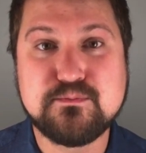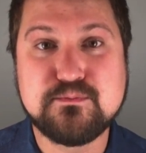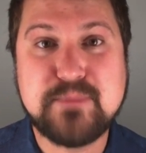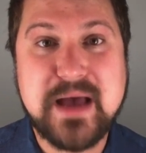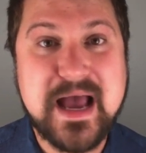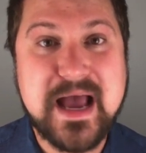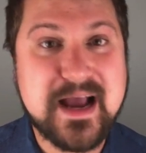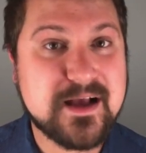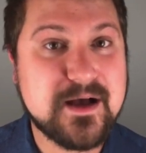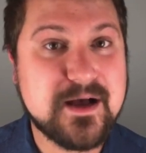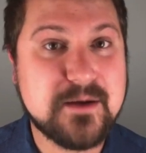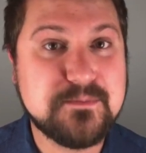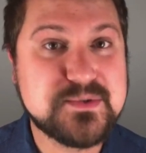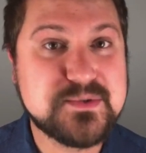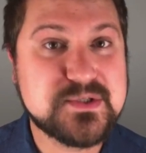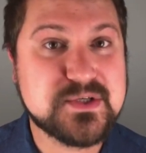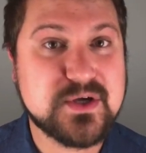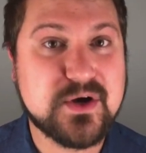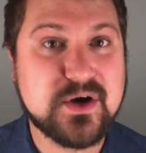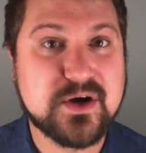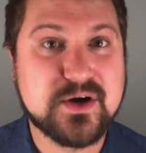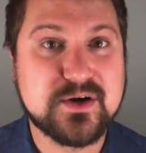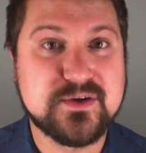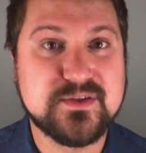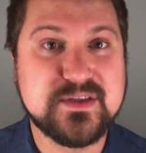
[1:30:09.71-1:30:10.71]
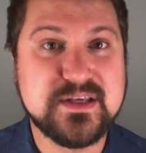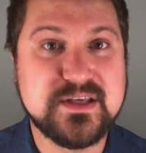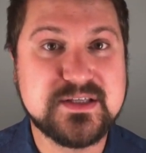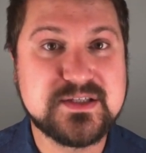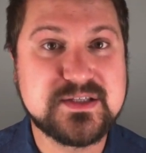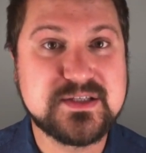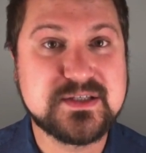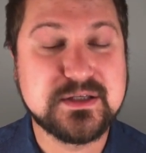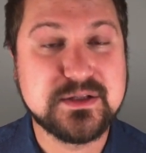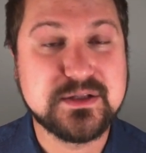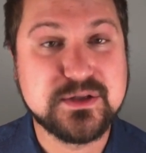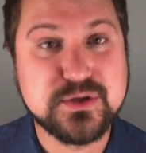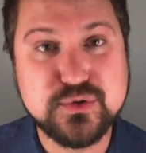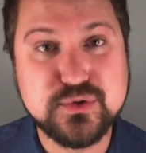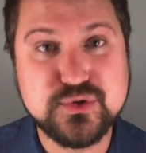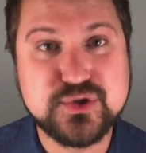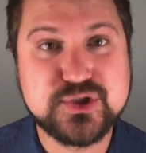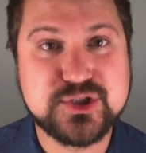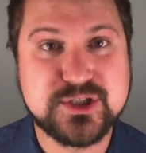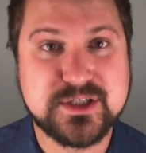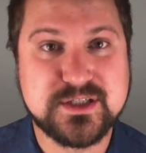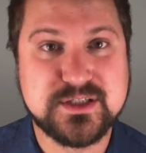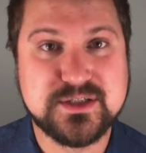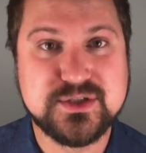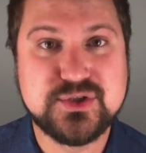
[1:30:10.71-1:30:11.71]
backups are the
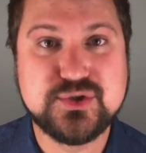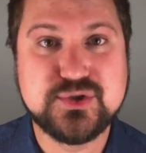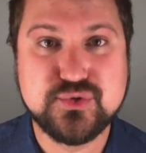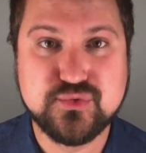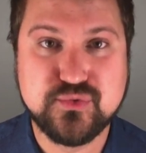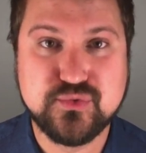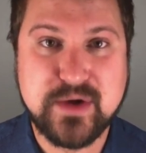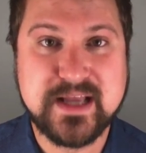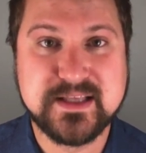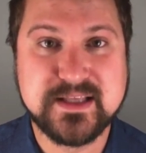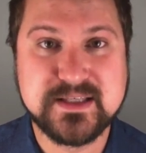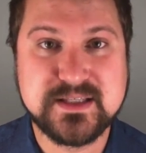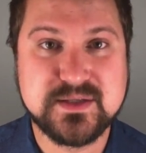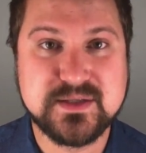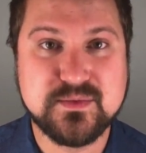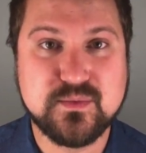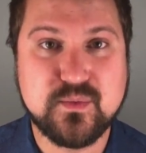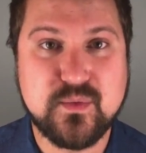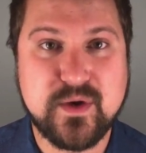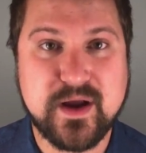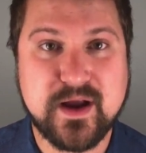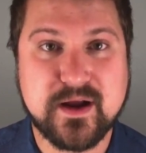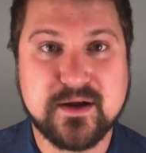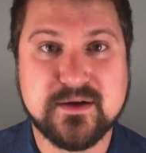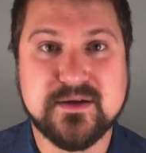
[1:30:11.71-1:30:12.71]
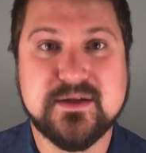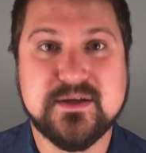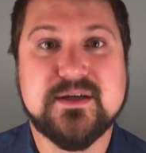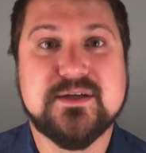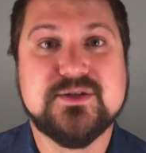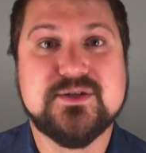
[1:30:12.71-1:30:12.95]
solution to ransomware.